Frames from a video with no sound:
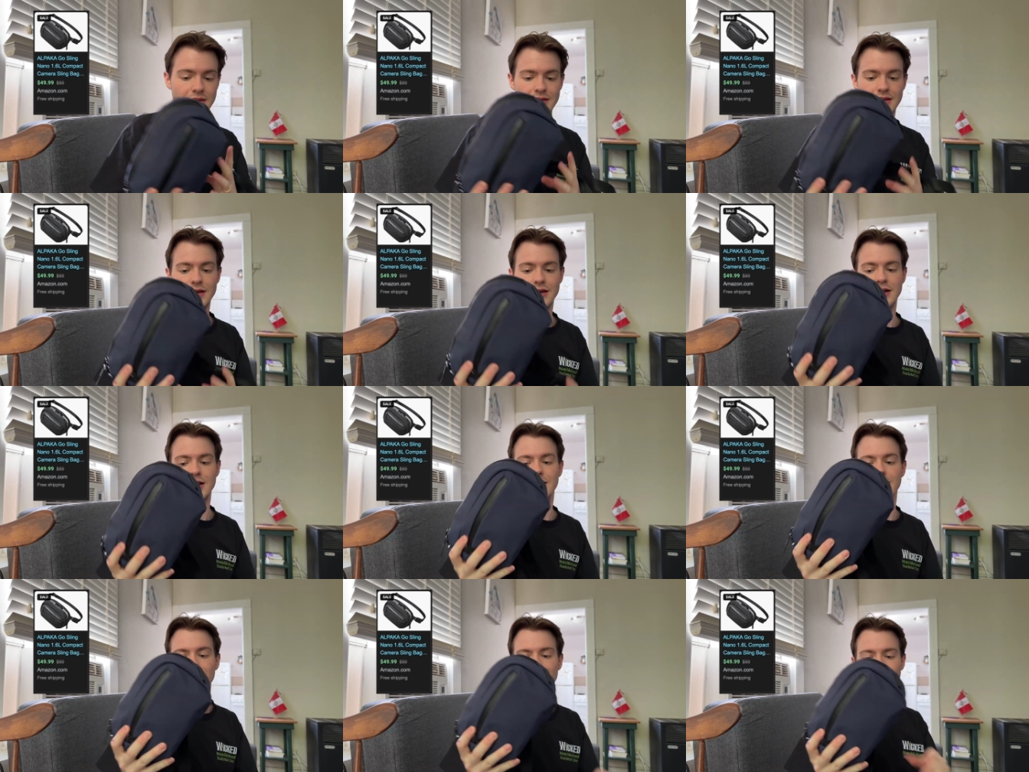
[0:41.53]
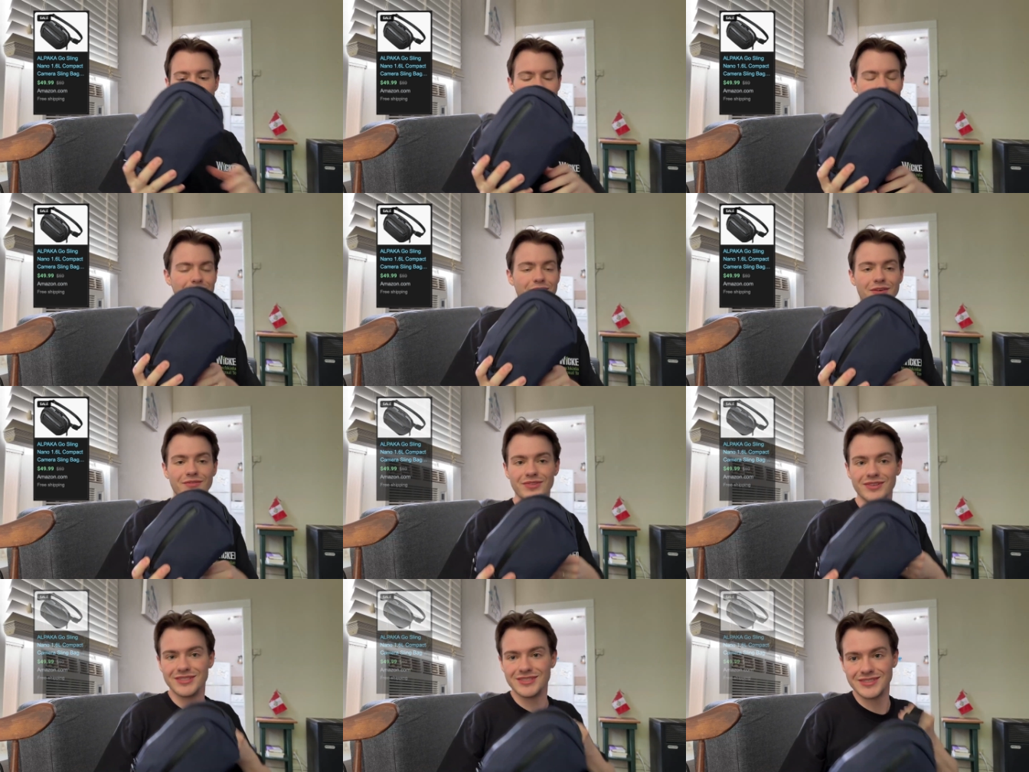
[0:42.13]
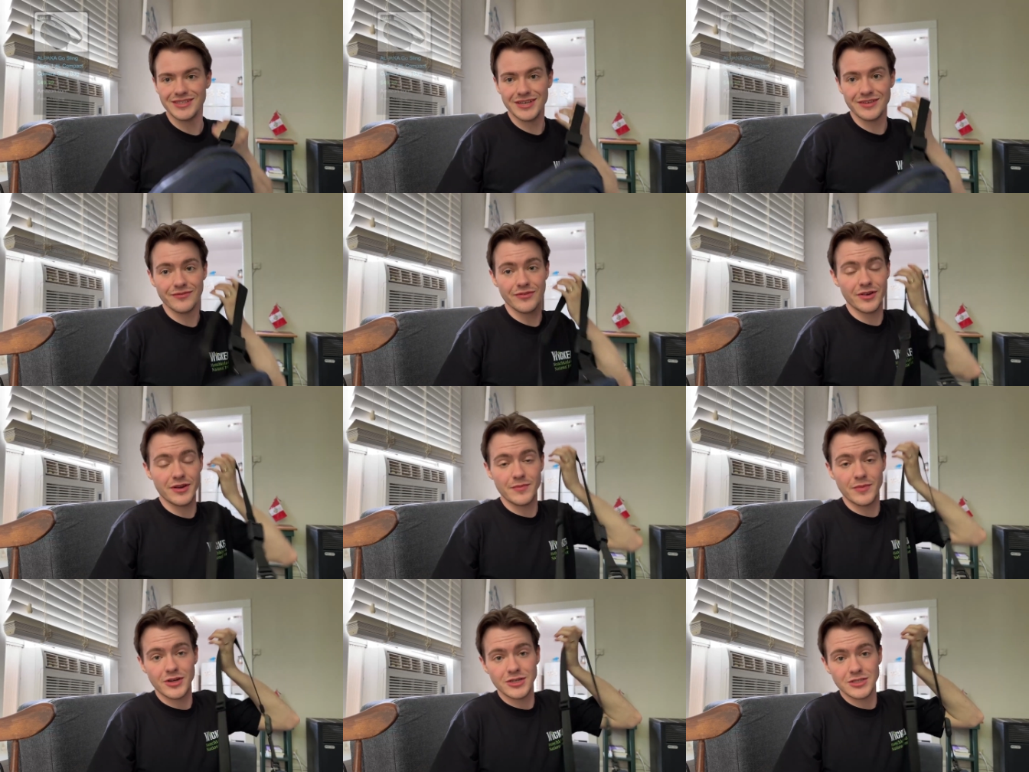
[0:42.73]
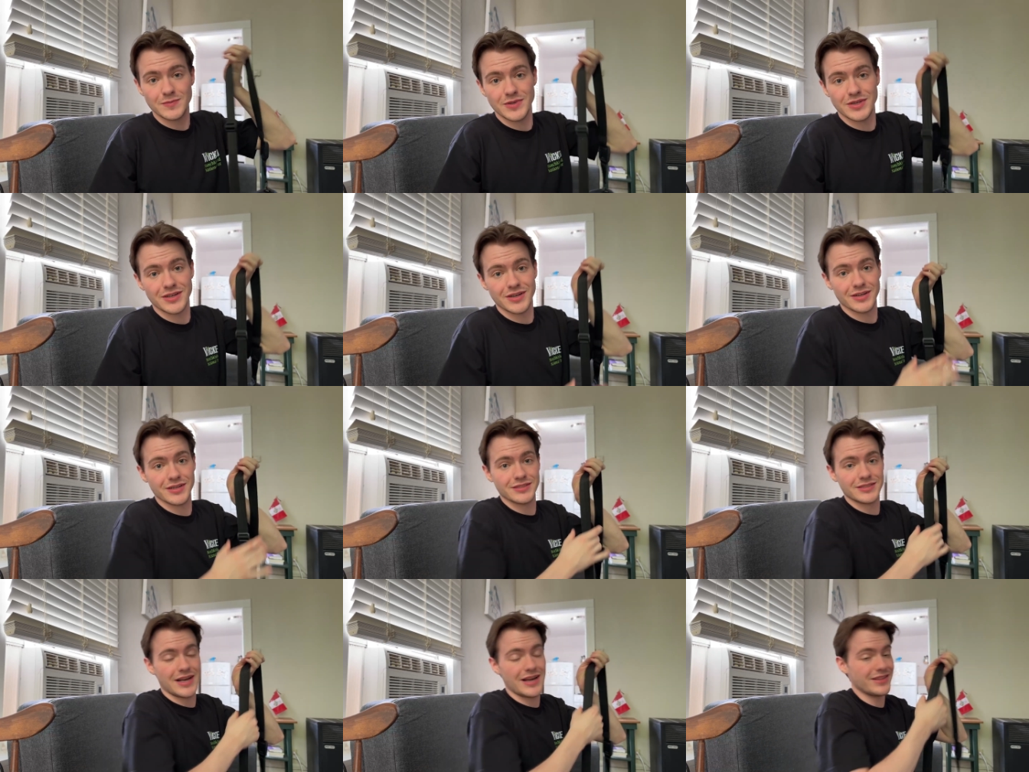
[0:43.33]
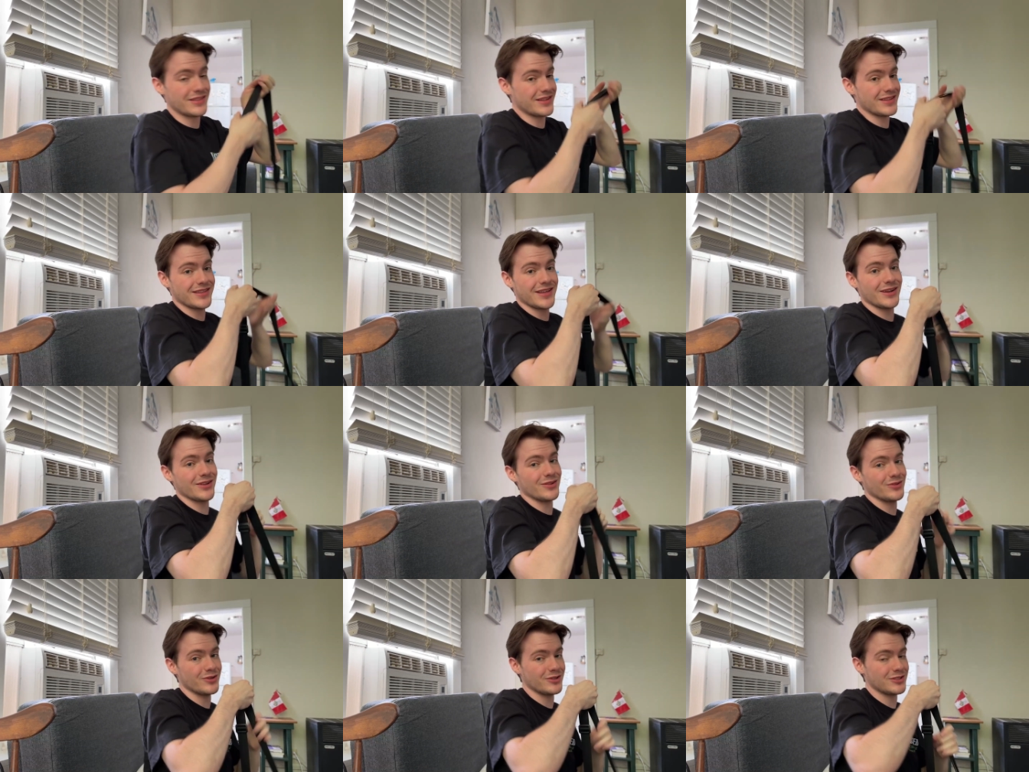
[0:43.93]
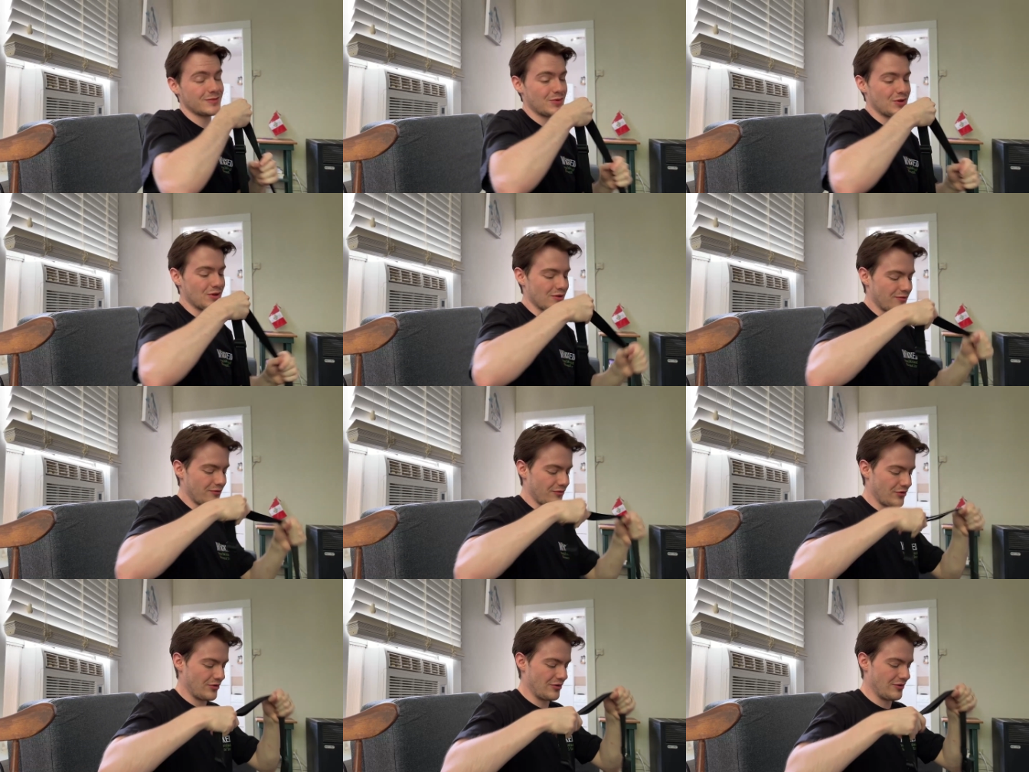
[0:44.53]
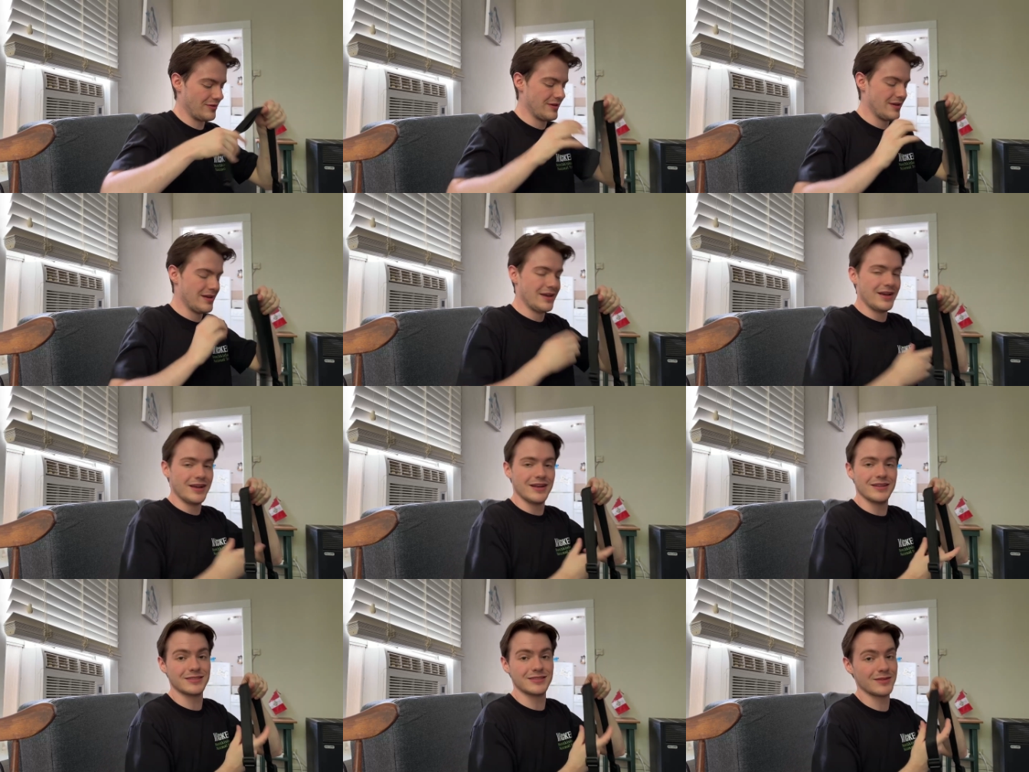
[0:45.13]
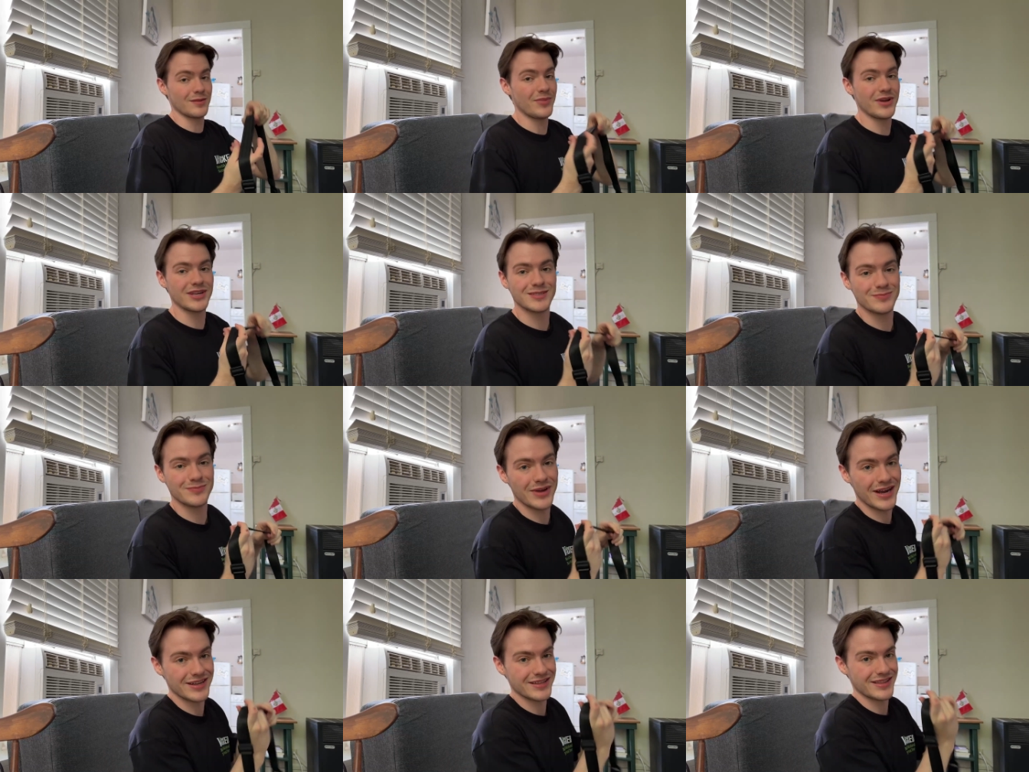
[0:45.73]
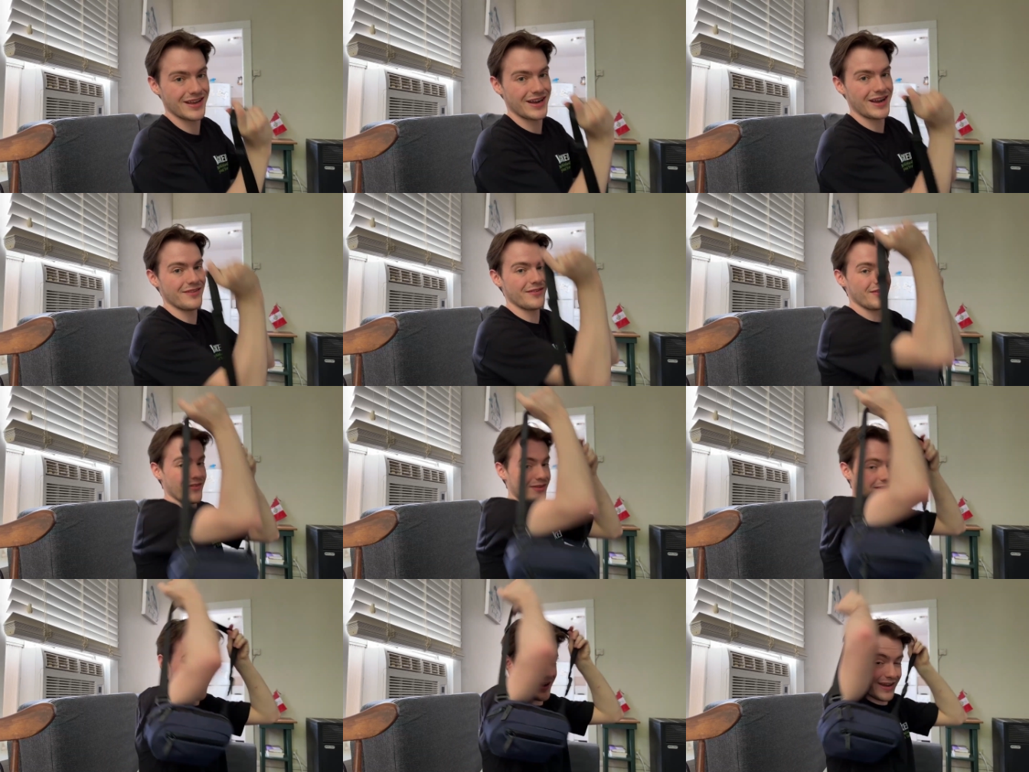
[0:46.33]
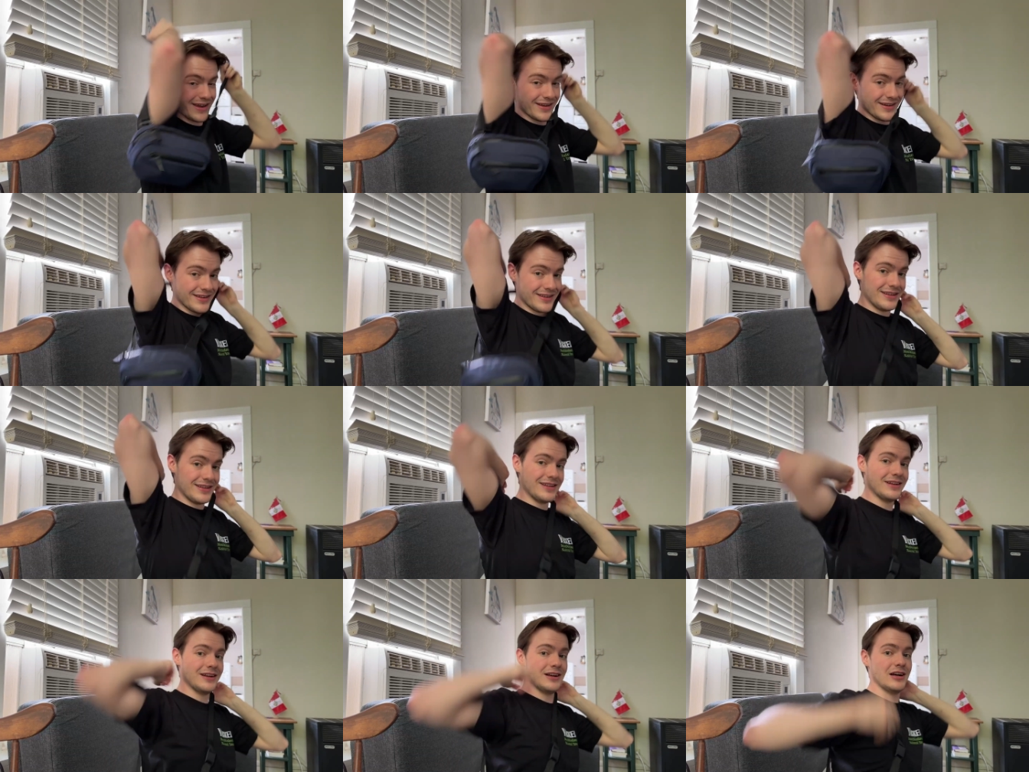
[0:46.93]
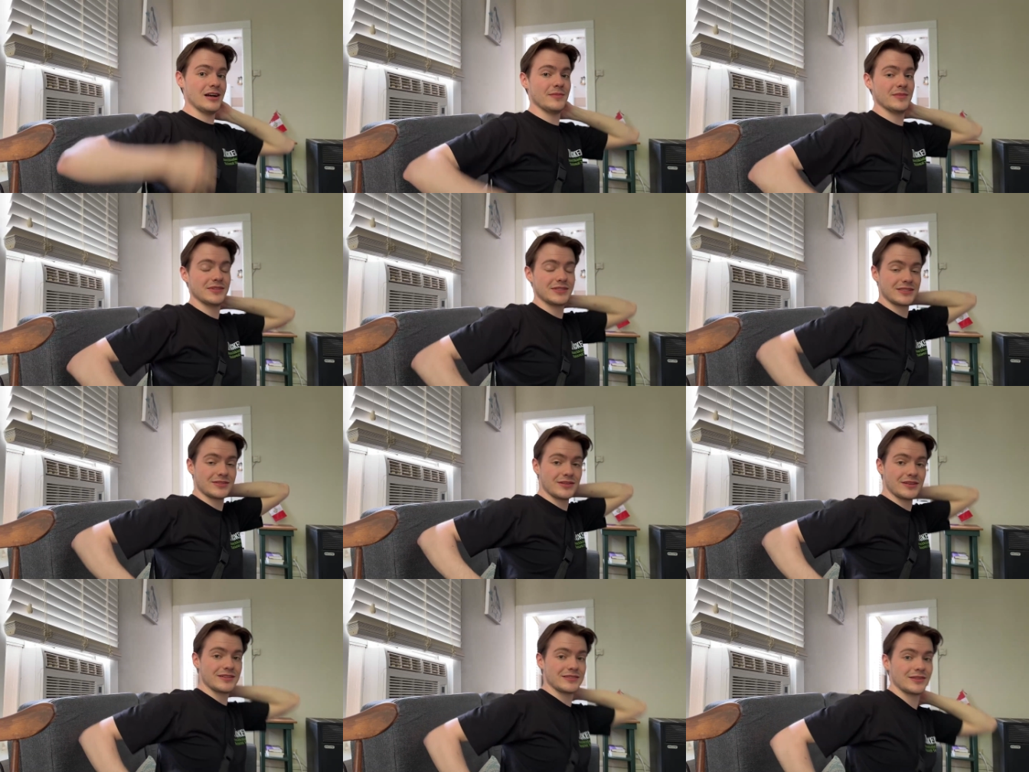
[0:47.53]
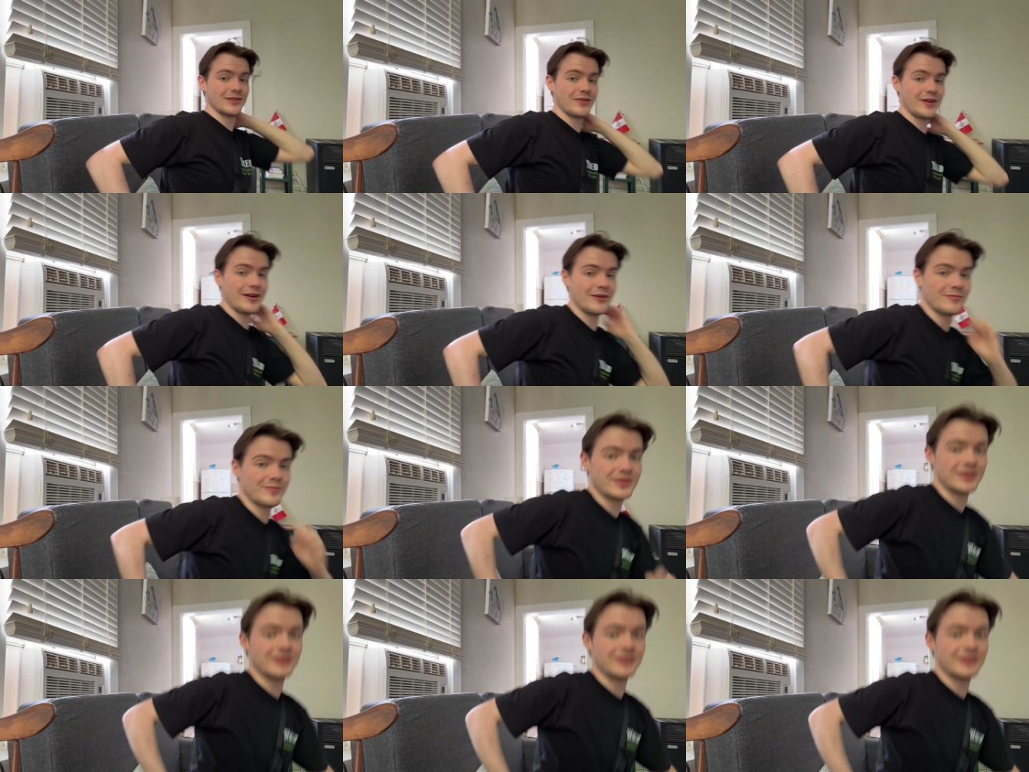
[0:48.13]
I love this thing very much because I think that it looks beautiful. It's the best bag that I've ever had. It slings around me